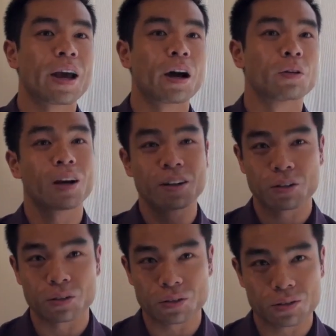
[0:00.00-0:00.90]
how
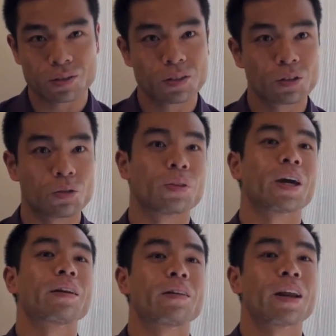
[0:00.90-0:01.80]
doctors do
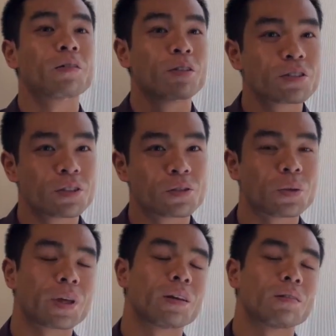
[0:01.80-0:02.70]
that and how nurses do that,